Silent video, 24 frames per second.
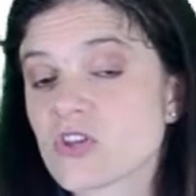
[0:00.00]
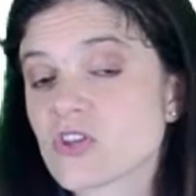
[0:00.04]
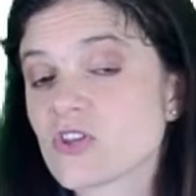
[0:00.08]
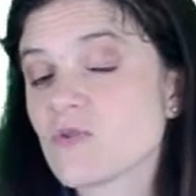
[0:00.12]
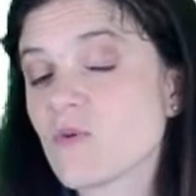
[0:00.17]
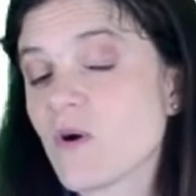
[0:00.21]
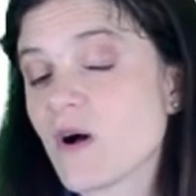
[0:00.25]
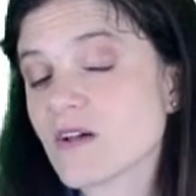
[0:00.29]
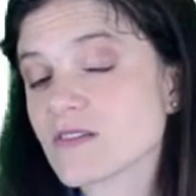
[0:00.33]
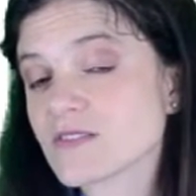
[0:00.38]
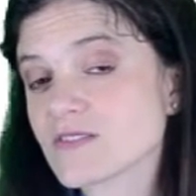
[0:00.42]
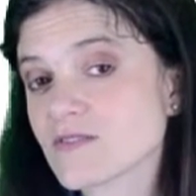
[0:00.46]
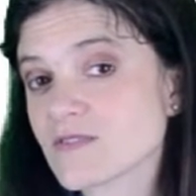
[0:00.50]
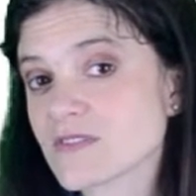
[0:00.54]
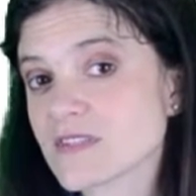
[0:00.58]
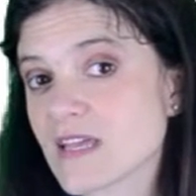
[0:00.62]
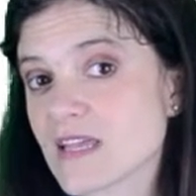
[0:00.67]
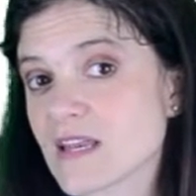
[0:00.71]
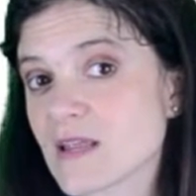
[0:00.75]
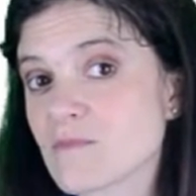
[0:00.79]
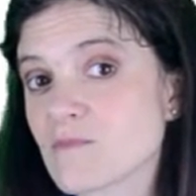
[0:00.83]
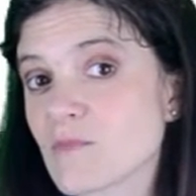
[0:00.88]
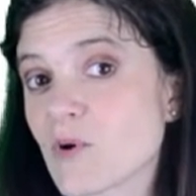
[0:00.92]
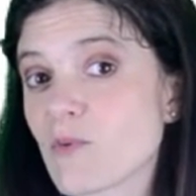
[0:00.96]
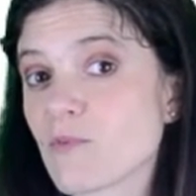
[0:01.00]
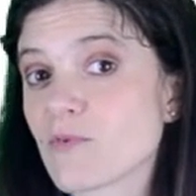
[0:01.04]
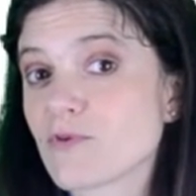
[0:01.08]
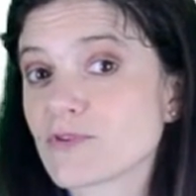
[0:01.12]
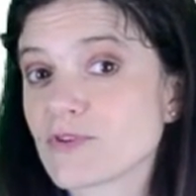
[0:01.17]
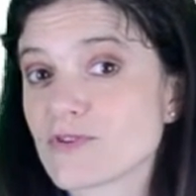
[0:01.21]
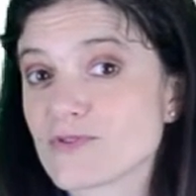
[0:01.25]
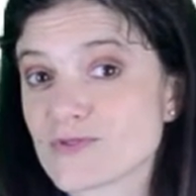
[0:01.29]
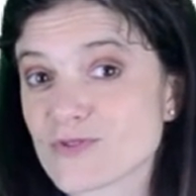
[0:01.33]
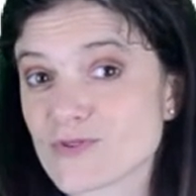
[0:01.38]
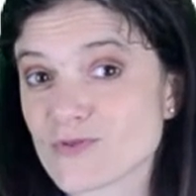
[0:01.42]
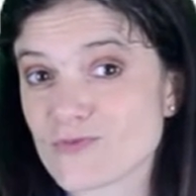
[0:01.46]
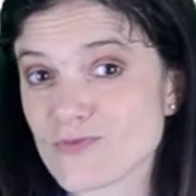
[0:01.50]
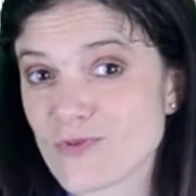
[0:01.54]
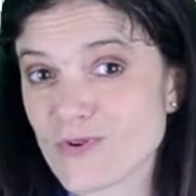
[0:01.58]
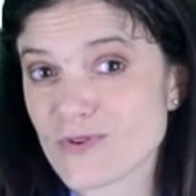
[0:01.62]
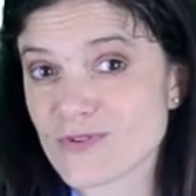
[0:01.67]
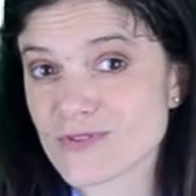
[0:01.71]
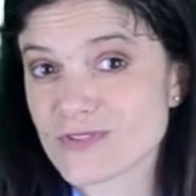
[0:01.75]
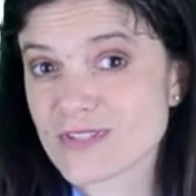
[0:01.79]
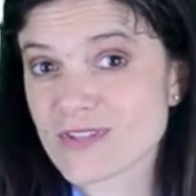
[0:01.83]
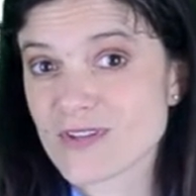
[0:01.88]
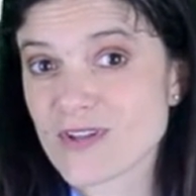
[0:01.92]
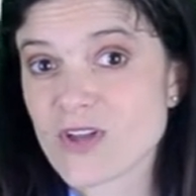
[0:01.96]
You also set up mobile user
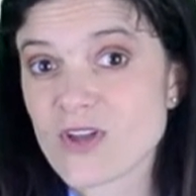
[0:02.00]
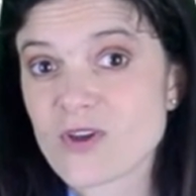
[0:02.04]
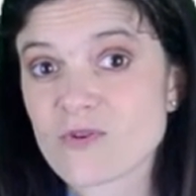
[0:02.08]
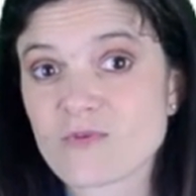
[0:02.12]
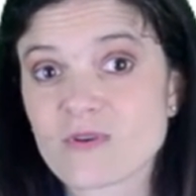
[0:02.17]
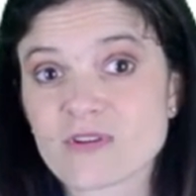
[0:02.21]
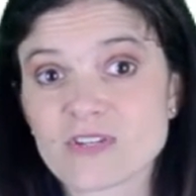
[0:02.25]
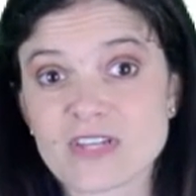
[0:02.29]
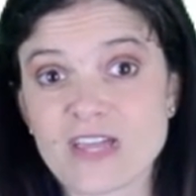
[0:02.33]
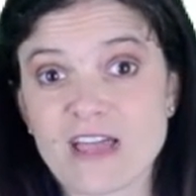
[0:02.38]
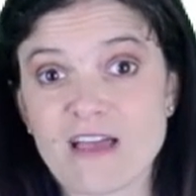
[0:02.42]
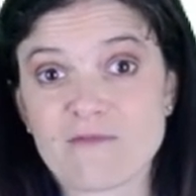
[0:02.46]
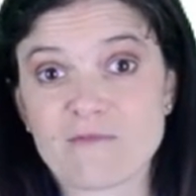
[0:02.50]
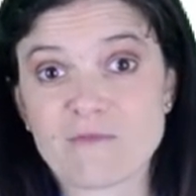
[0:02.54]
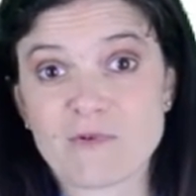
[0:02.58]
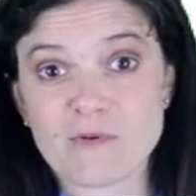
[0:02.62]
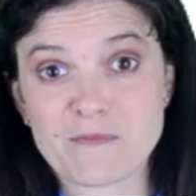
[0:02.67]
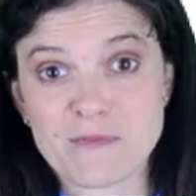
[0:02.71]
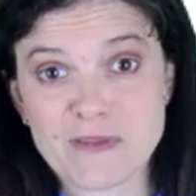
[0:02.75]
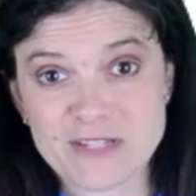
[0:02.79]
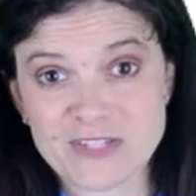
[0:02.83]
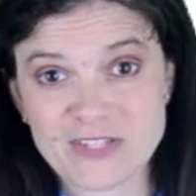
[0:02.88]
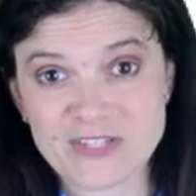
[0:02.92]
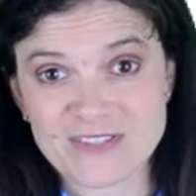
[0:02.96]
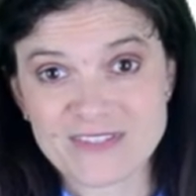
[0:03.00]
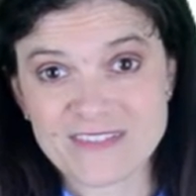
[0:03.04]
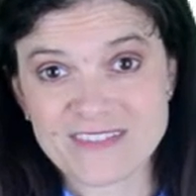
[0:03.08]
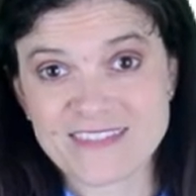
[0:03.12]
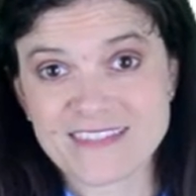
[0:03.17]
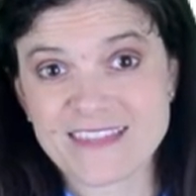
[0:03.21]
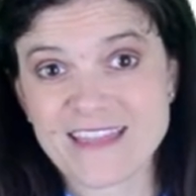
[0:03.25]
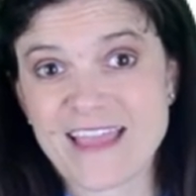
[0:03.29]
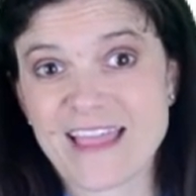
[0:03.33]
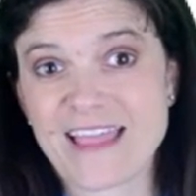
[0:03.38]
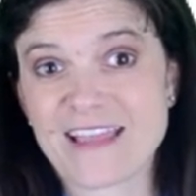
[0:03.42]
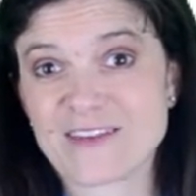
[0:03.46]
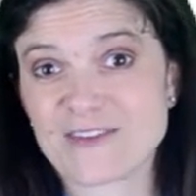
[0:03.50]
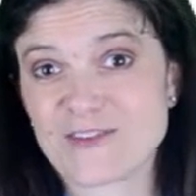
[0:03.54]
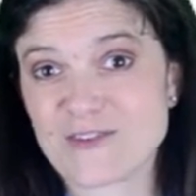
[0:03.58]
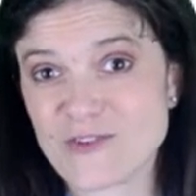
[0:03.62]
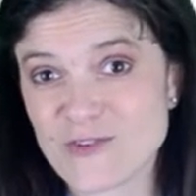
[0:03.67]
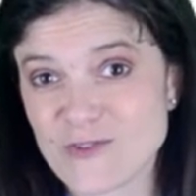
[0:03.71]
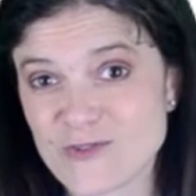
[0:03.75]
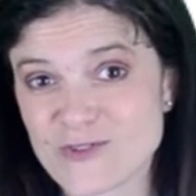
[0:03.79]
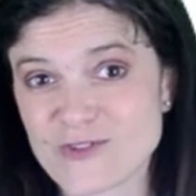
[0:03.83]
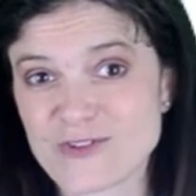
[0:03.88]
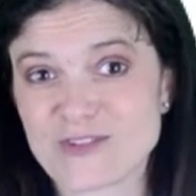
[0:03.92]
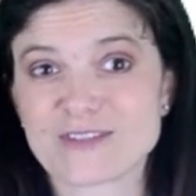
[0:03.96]
roles, which have permissions and
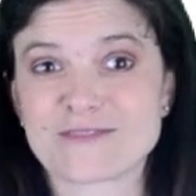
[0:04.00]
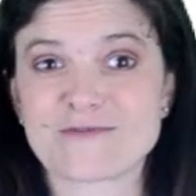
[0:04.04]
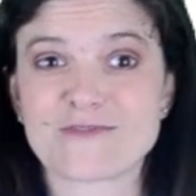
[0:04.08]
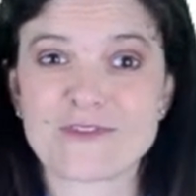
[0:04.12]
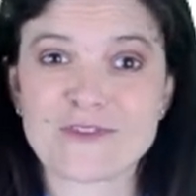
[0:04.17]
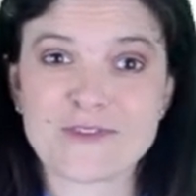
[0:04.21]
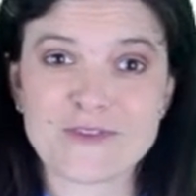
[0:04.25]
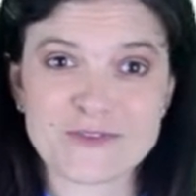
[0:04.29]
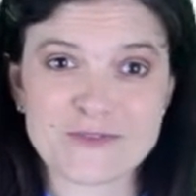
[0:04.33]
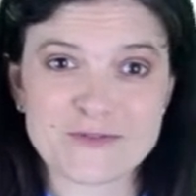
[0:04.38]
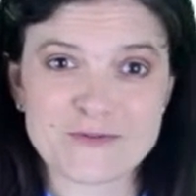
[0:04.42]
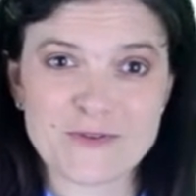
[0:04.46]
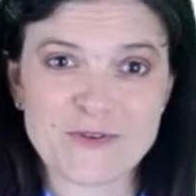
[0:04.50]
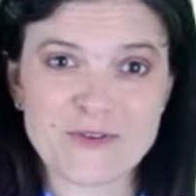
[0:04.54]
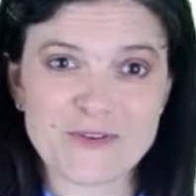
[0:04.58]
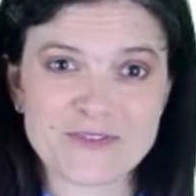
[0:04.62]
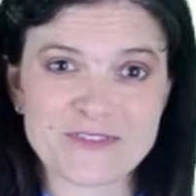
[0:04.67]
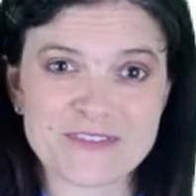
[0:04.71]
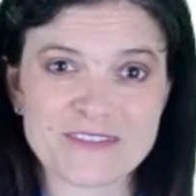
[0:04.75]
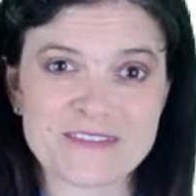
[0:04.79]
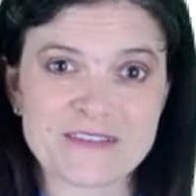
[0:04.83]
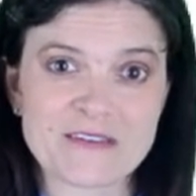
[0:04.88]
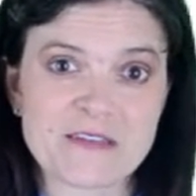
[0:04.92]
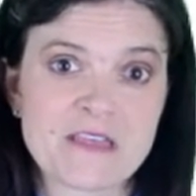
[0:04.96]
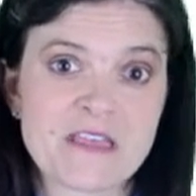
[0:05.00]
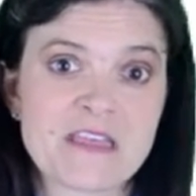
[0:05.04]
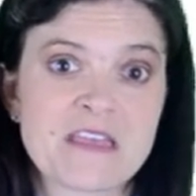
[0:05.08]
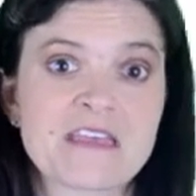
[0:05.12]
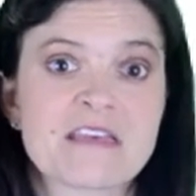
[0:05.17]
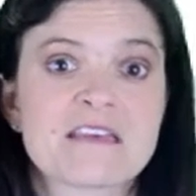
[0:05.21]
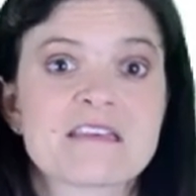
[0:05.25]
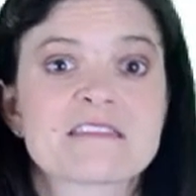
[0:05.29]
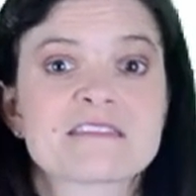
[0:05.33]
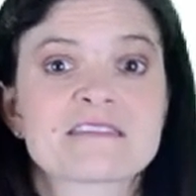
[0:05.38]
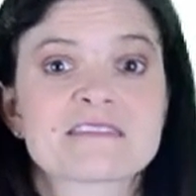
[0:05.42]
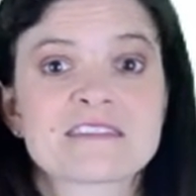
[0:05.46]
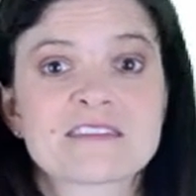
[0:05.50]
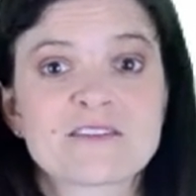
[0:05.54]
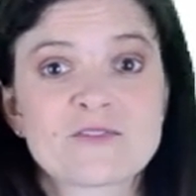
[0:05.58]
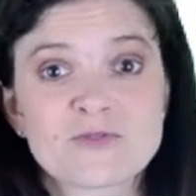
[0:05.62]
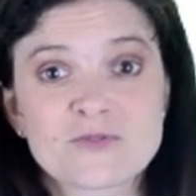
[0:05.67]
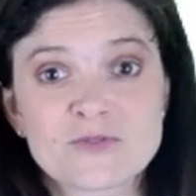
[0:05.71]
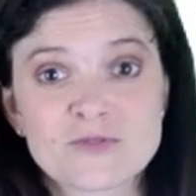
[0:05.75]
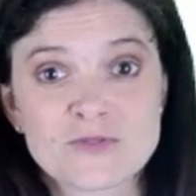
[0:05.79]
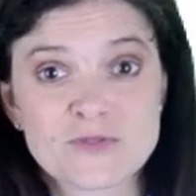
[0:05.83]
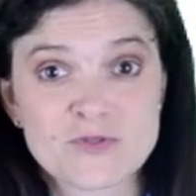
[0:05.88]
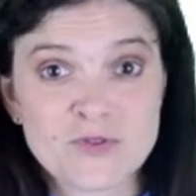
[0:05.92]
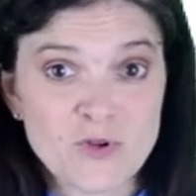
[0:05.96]
users for those roles.
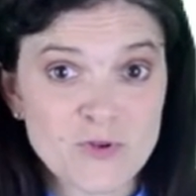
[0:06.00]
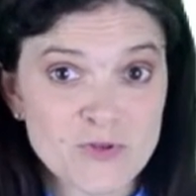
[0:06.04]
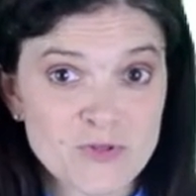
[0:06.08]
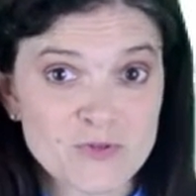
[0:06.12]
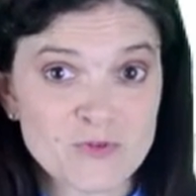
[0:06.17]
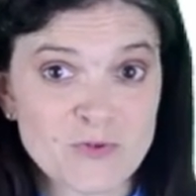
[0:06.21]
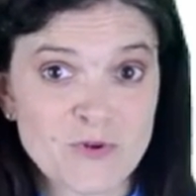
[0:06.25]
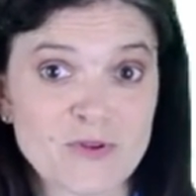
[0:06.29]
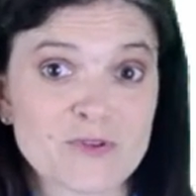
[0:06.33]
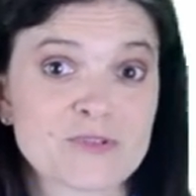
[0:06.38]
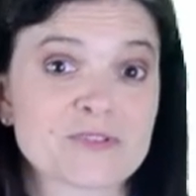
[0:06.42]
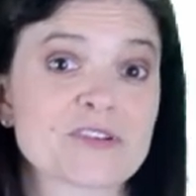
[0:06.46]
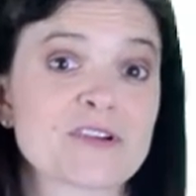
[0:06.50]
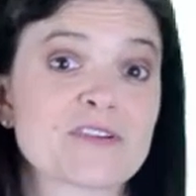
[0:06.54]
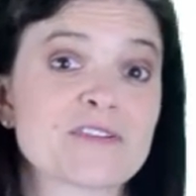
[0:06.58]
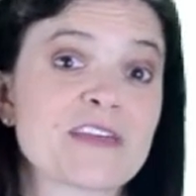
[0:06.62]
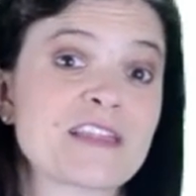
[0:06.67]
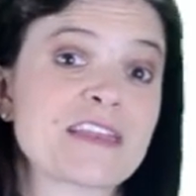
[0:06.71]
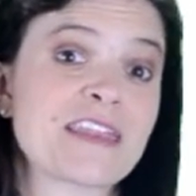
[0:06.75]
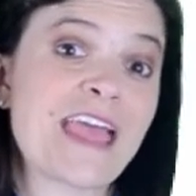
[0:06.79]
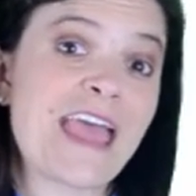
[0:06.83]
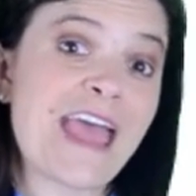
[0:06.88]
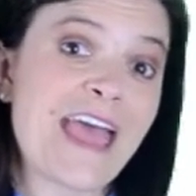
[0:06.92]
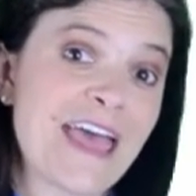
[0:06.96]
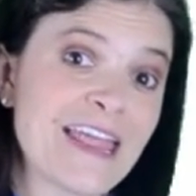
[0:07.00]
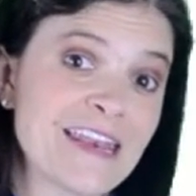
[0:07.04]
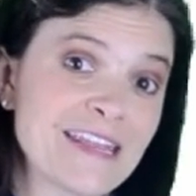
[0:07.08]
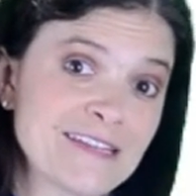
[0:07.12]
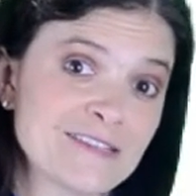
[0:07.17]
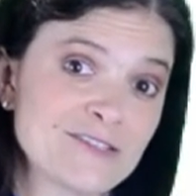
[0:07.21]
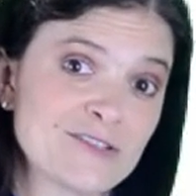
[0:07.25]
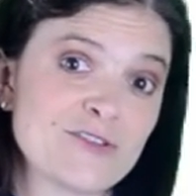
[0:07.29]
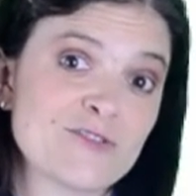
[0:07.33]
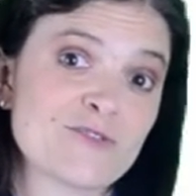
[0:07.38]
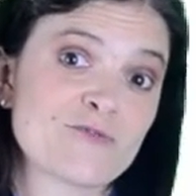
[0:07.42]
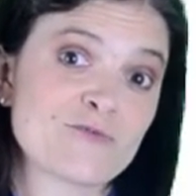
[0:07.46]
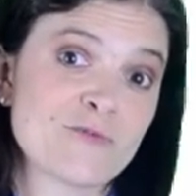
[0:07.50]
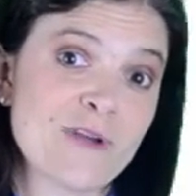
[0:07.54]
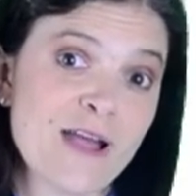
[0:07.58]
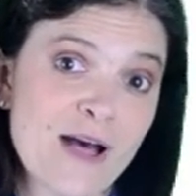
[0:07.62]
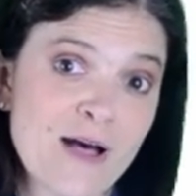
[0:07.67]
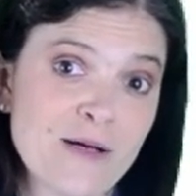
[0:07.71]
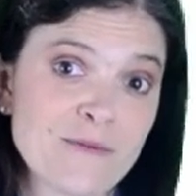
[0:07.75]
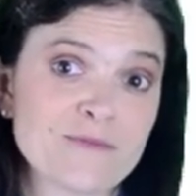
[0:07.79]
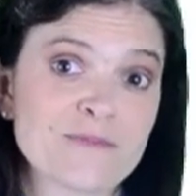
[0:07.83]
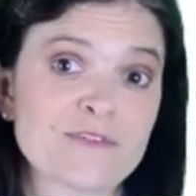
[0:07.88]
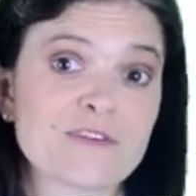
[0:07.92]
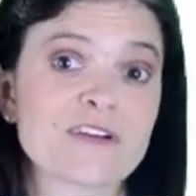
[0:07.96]
Those roles are then added to the
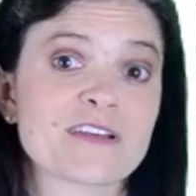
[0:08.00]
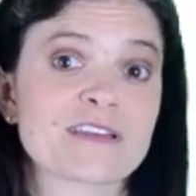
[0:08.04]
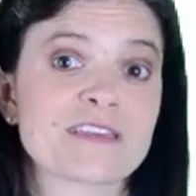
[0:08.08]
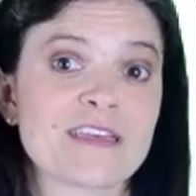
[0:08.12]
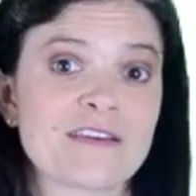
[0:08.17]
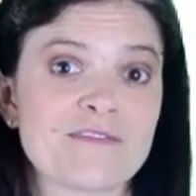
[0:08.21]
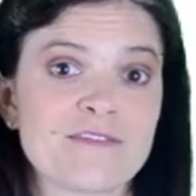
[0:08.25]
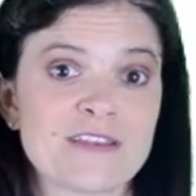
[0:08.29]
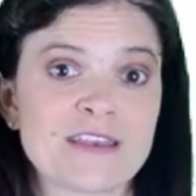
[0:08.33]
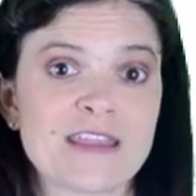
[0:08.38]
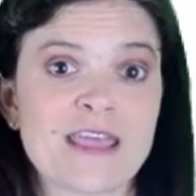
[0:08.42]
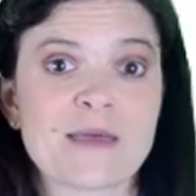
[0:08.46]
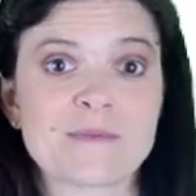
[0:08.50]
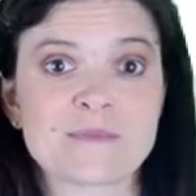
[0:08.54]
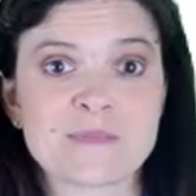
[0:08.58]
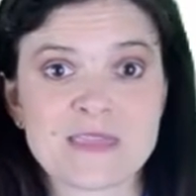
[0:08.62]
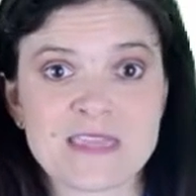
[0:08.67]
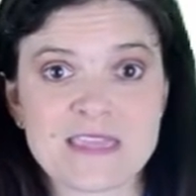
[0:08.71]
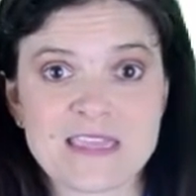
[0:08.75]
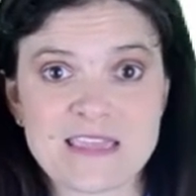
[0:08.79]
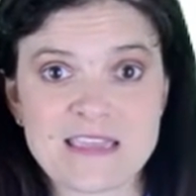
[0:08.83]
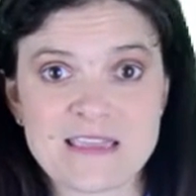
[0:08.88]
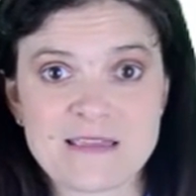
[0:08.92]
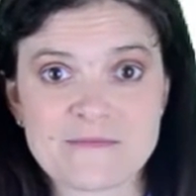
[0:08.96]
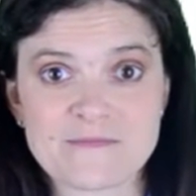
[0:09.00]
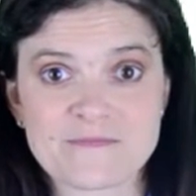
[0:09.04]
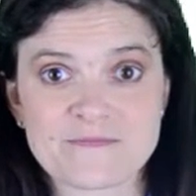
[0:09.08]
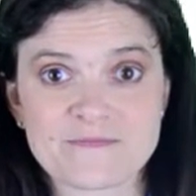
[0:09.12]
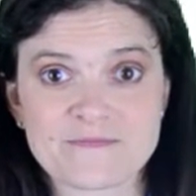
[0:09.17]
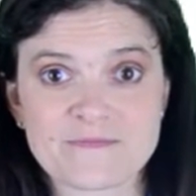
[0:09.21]
realm for a given MBE.